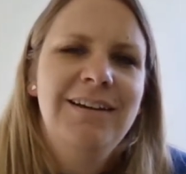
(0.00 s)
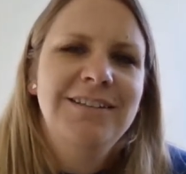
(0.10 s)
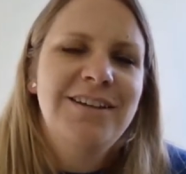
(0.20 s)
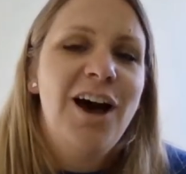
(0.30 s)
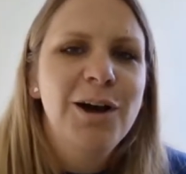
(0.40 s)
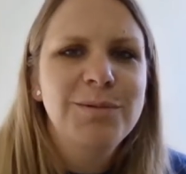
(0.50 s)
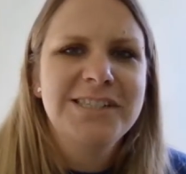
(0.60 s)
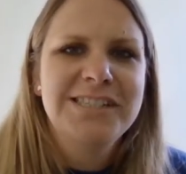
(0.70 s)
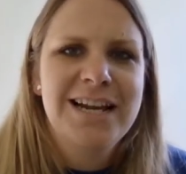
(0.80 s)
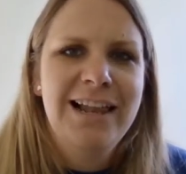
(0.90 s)
So I
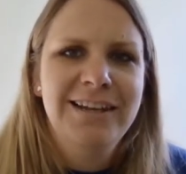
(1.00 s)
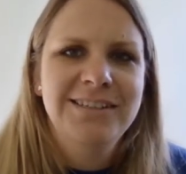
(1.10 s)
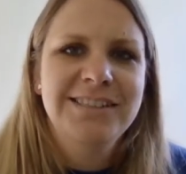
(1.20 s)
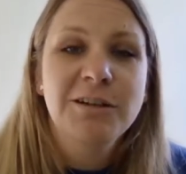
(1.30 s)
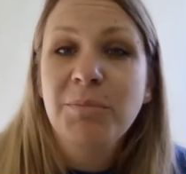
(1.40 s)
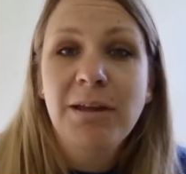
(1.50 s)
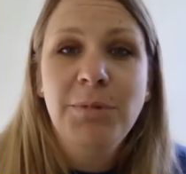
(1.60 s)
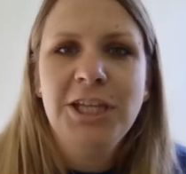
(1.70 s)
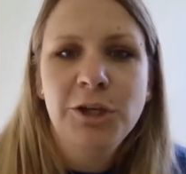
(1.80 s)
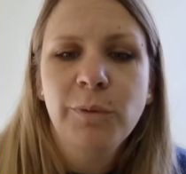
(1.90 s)
was challenged, and
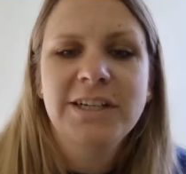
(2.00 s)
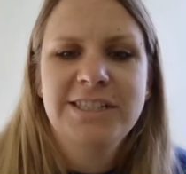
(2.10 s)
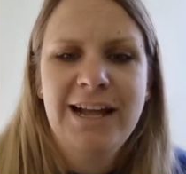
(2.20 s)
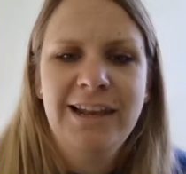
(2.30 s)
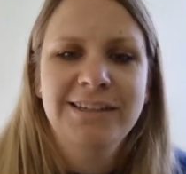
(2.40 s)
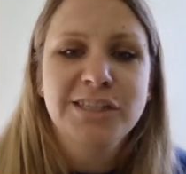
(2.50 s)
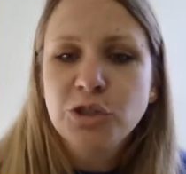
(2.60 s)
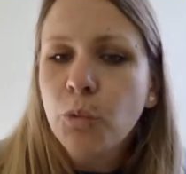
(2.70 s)
maybe you are challenged.